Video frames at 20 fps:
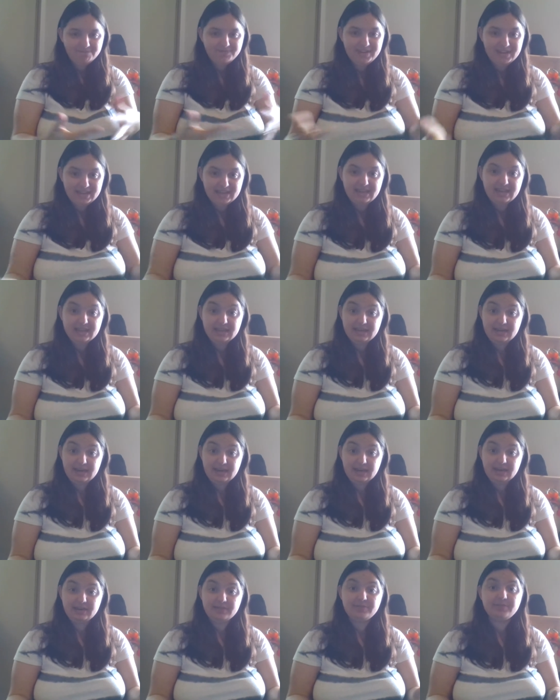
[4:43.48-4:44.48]
fit in the
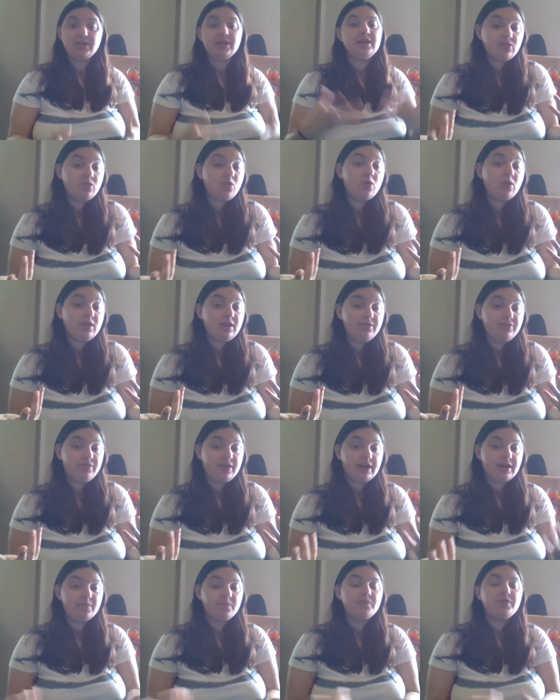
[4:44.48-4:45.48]
narrative. That's totally
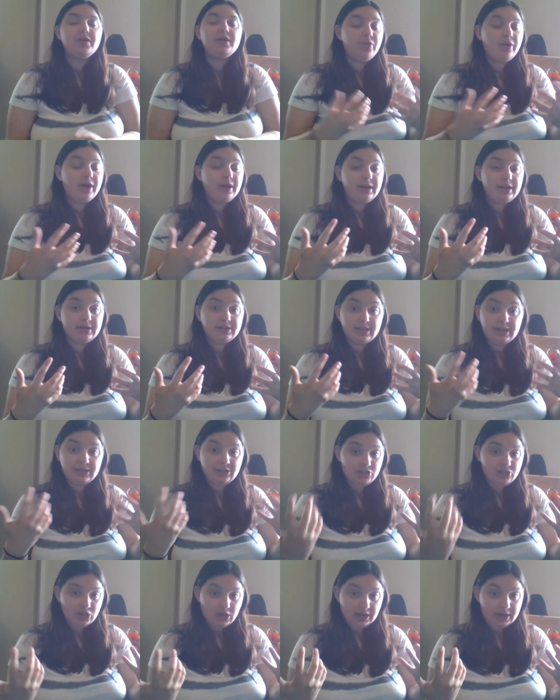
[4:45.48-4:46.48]
fair. Keelthine is a
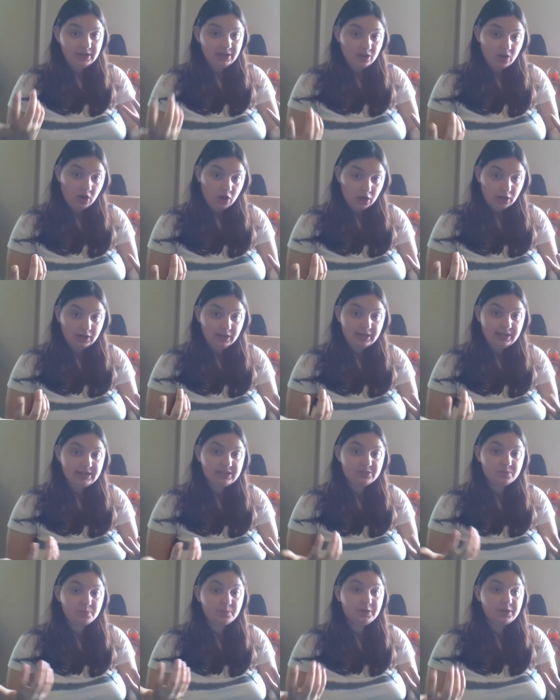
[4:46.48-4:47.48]
giant hart.
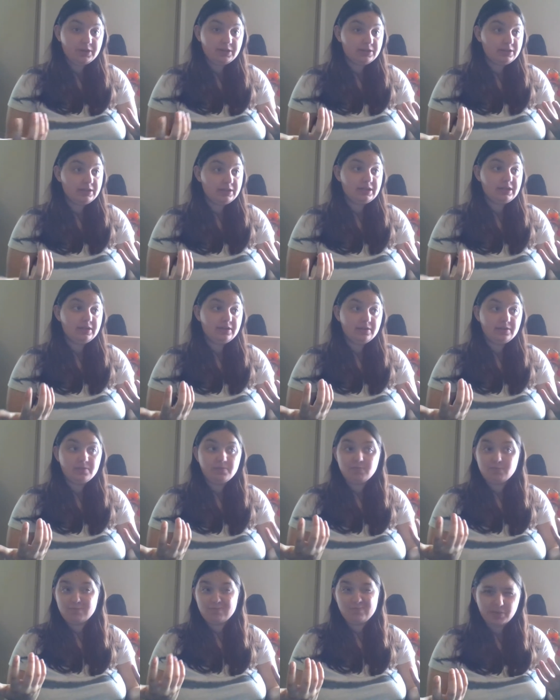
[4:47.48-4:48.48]
He's bigger than
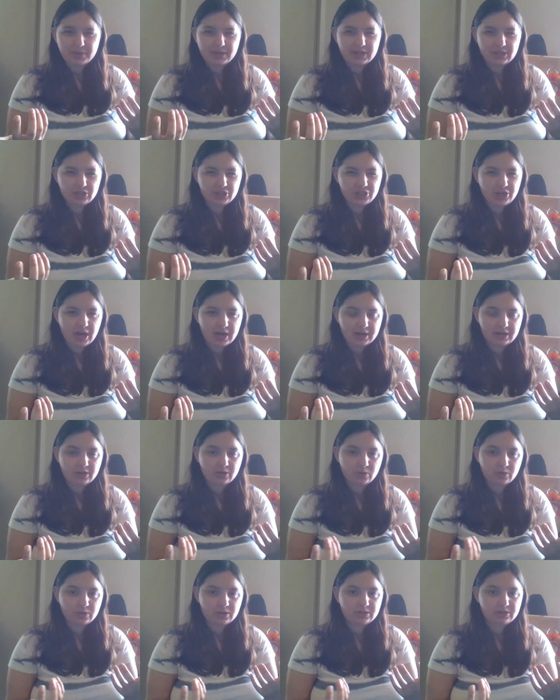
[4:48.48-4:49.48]
probably a Shire
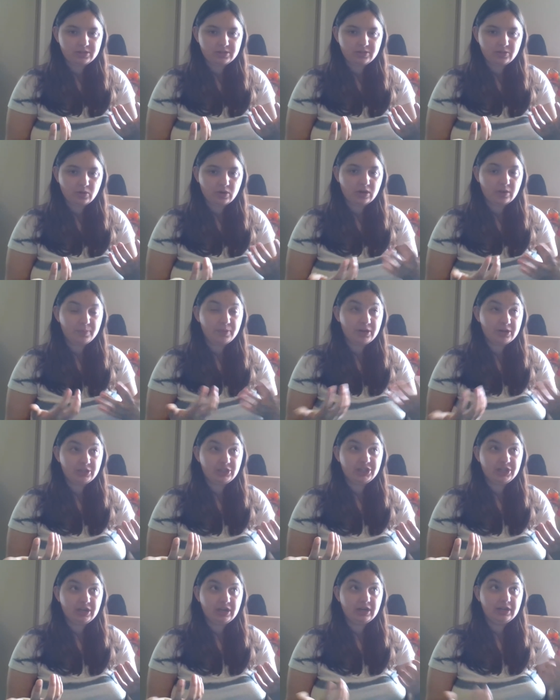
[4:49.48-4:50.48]
horse or a
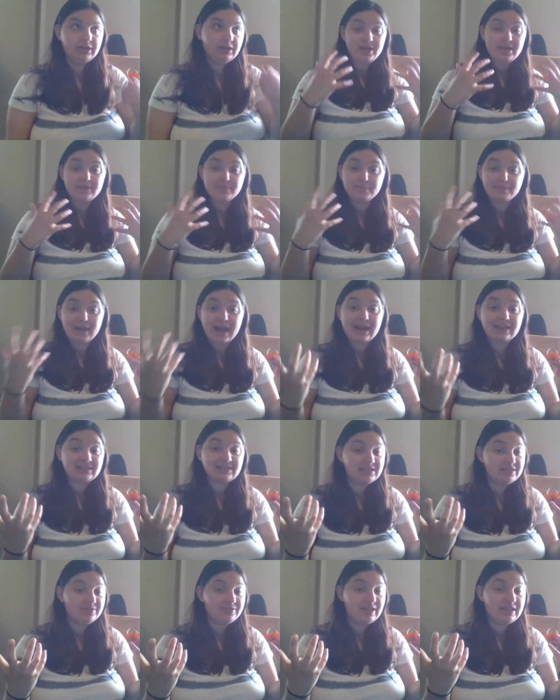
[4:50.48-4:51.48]
Percheon. He's
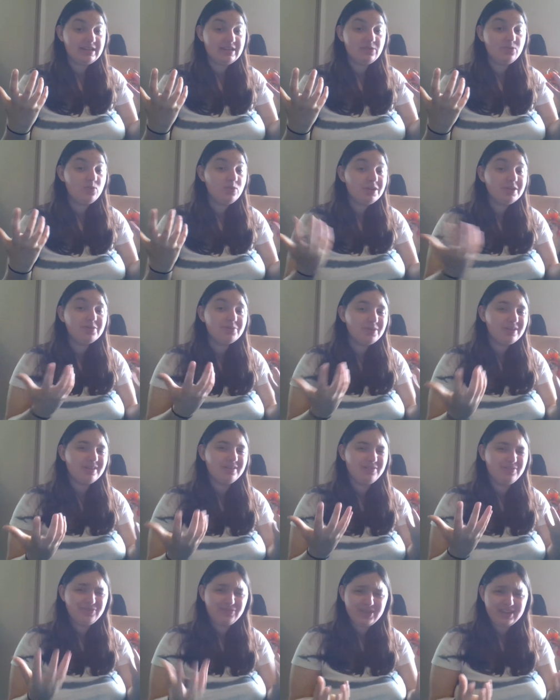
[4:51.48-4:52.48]
massive, and he wouldn't
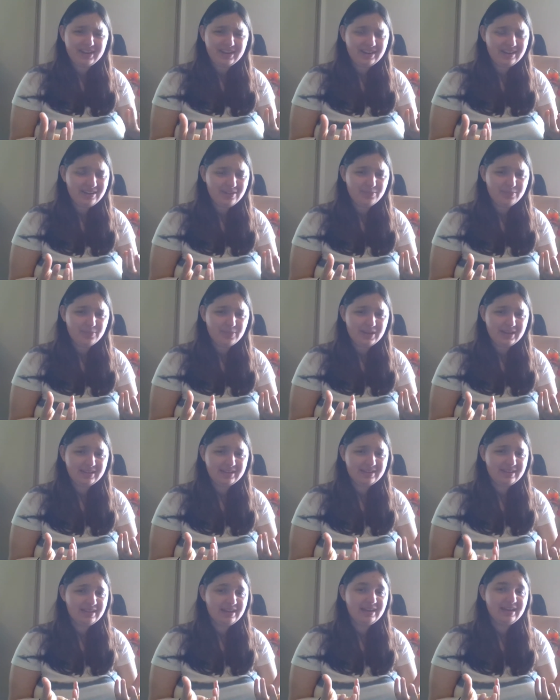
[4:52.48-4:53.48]
really fit in a big
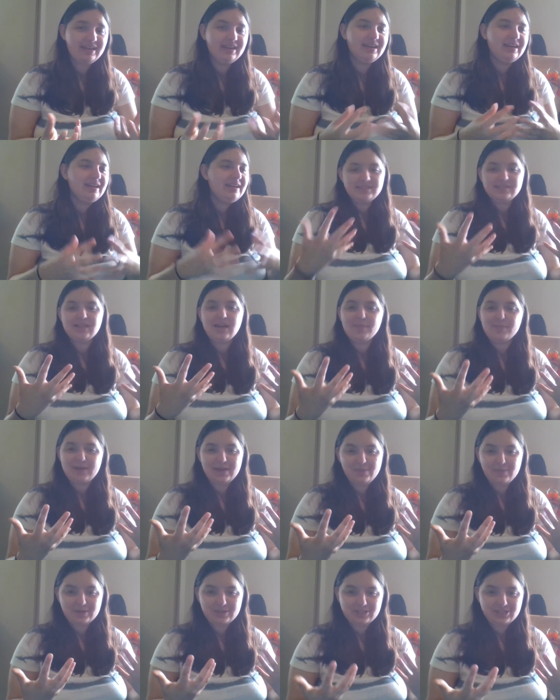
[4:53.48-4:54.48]
city. It does not
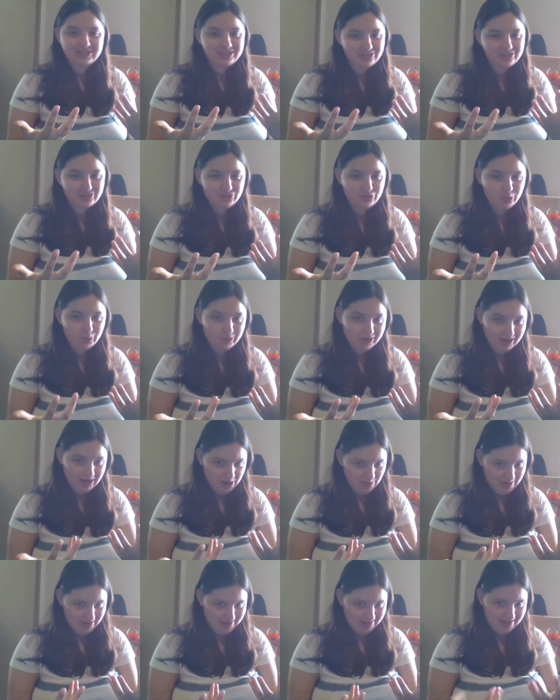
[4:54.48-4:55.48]
make much sense to bring
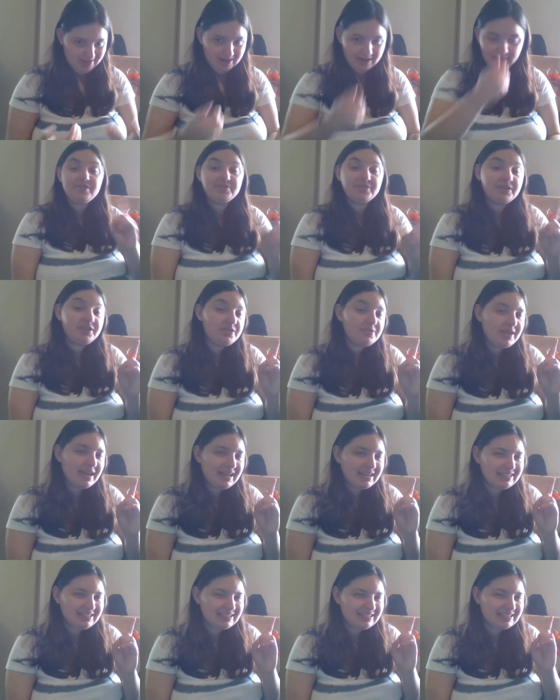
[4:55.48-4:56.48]
him in there. However, you
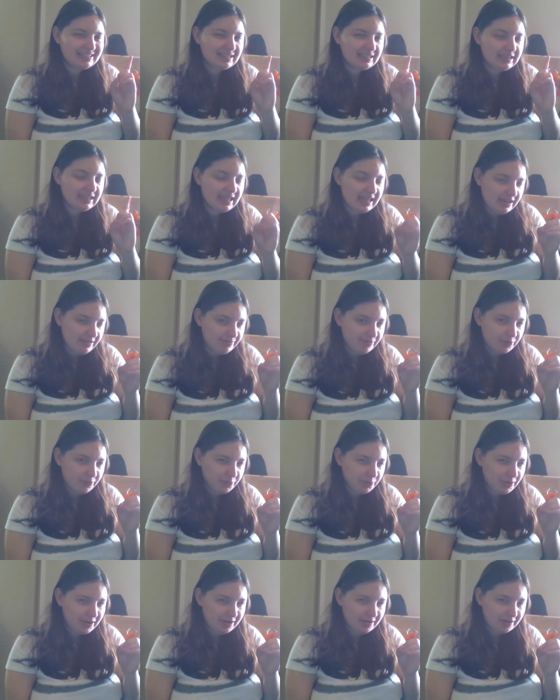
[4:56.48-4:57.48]
can't just leave the
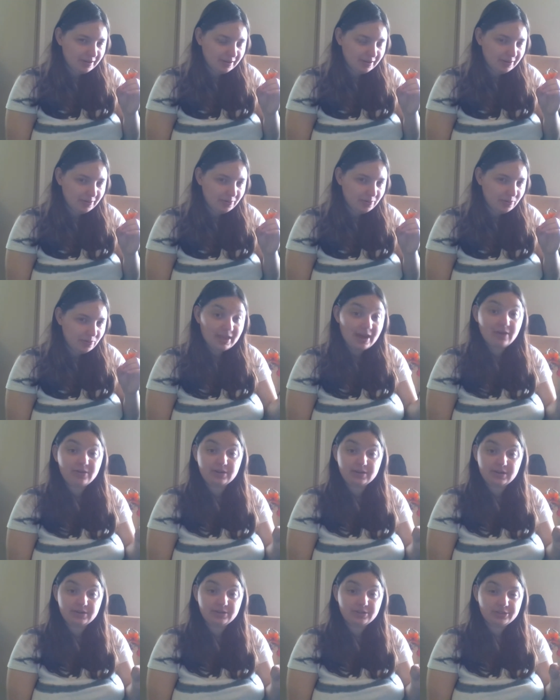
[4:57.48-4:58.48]
reader without
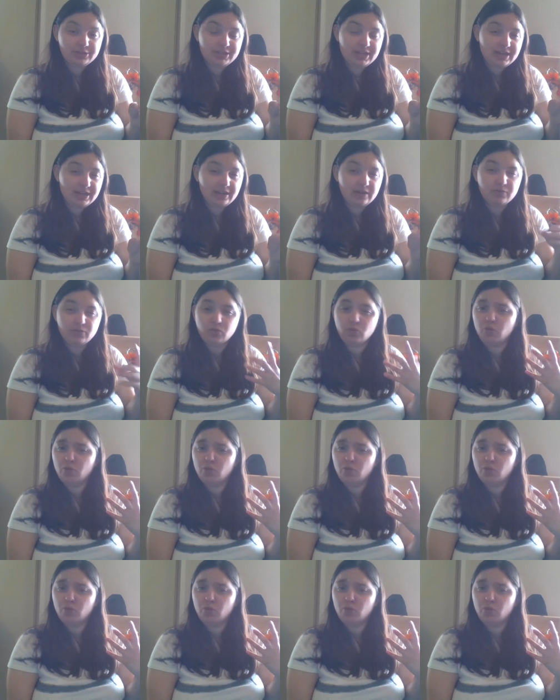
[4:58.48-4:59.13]
an understanding of